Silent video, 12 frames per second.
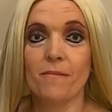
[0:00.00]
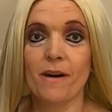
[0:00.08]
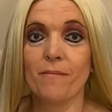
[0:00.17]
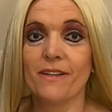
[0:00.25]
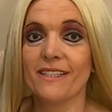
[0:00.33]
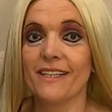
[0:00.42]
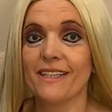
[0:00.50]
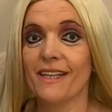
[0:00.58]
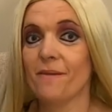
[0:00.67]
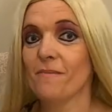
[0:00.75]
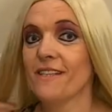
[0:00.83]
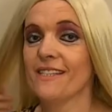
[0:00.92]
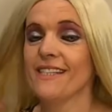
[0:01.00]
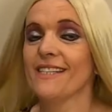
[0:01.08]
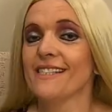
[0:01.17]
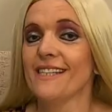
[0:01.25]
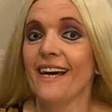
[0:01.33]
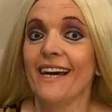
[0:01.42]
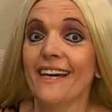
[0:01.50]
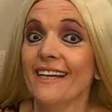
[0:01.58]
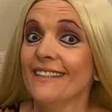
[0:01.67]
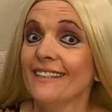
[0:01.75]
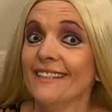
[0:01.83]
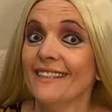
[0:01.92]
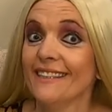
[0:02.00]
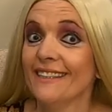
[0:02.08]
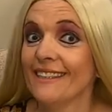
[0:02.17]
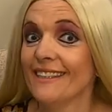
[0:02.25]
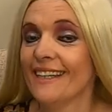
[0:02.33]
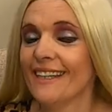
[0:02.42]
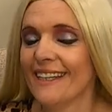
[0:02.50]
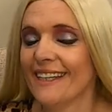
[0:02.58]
Mamacita Missy Jen.